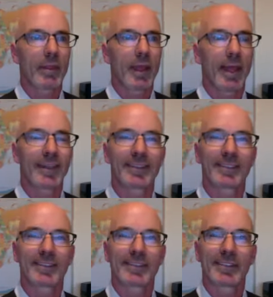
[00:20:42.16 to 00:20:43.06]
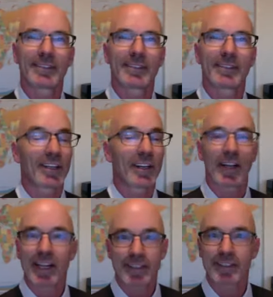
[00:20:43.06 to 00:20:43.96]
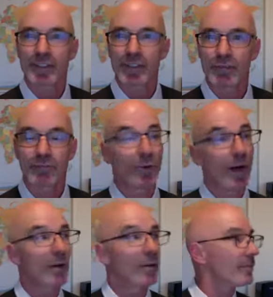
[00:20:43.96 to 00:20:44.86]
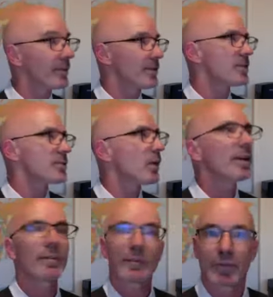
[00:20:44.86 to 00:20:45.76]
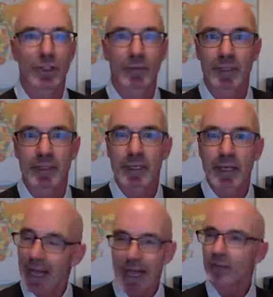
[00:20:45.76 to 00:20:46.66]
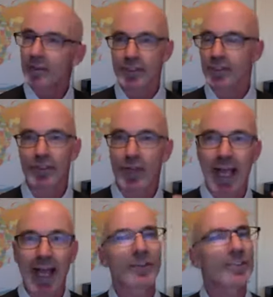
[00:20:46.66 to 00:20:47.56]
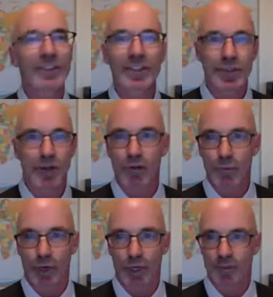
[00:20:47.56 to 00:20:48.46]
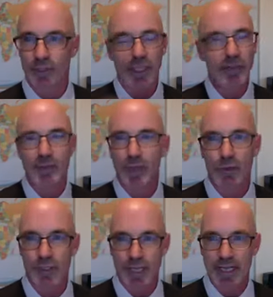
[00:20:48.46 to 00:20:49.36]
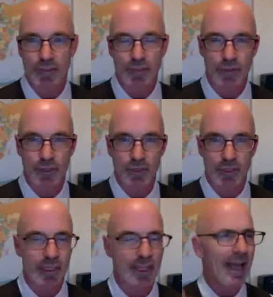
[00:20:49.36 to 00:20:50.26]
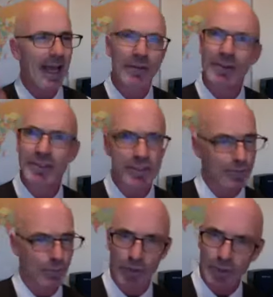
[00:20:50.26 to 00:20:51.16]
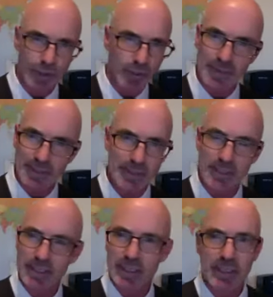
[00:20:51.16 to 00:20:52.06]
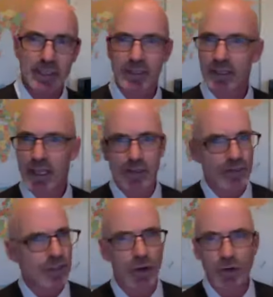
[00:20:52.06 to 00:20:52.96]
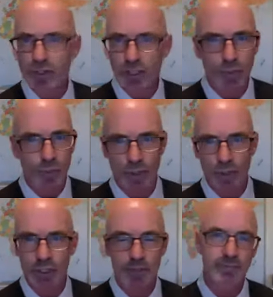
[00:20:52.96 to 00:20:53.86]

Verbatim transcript: and the client is, wow, this is wonderful, Dermot. How does this, how does this all work? The client will always ask you something like, how does this work, Dermot? How does coaching work?